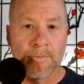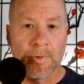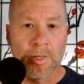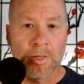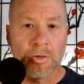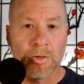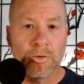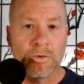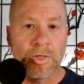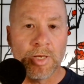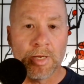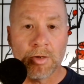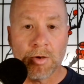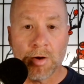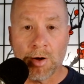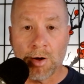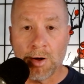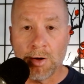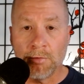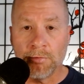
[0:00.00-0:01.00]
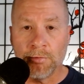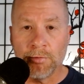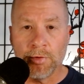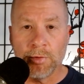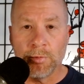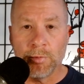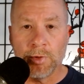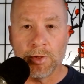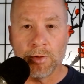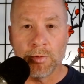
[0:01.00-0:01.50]
You take all free
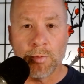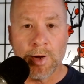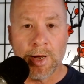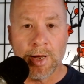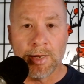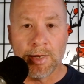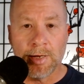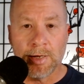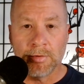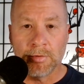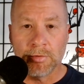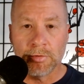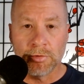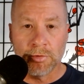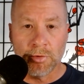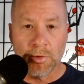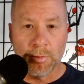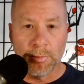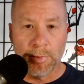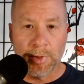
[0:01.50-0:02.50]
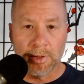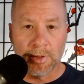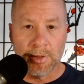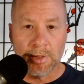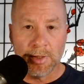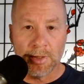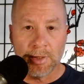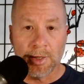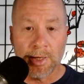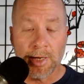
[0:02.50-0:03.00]
will away and there's no
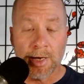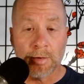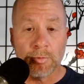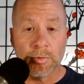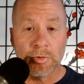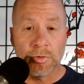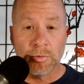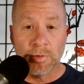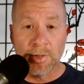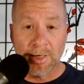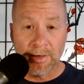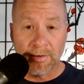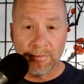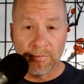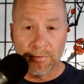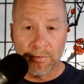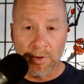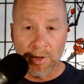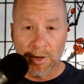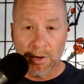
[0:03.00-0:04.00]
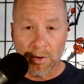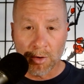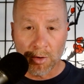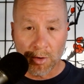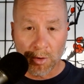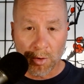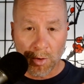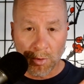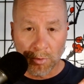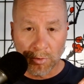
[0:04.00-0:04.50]
ability to language. You give
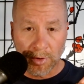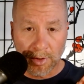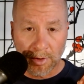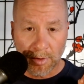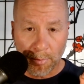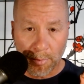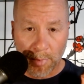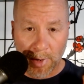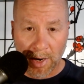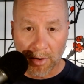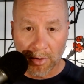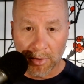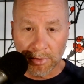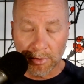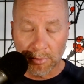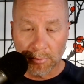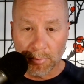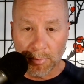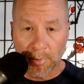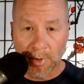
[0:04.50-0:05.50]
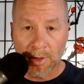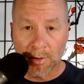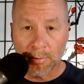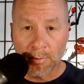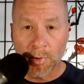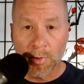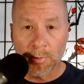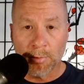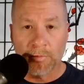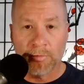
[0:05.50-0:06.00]
only the barest
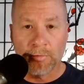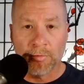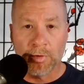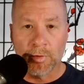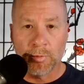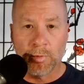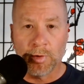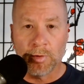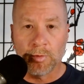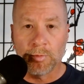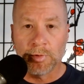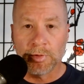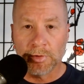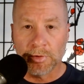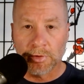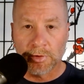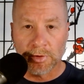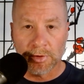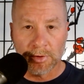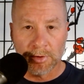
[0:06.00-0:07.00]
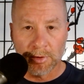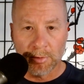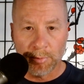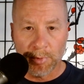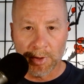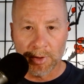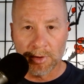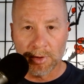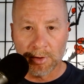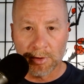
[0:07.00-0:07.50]
minimum of free will, which is just the
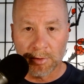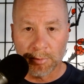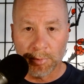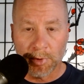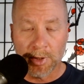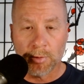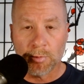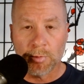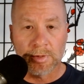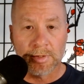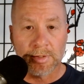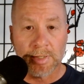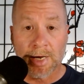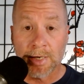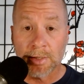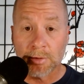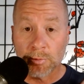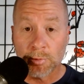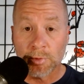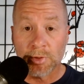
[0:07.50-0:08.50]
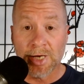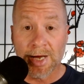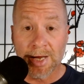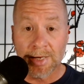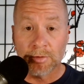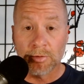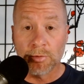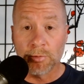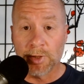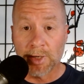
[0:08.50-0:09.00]
ability to blink one's eyes, which
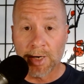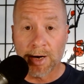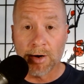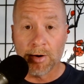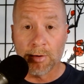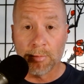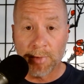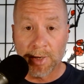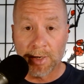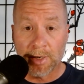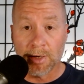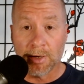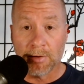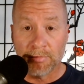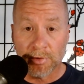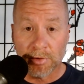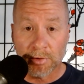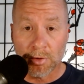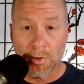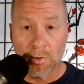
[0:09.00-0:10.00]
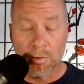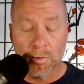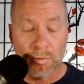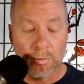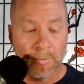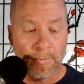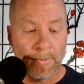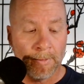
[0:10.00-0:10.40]
has no inherent meaning of its own.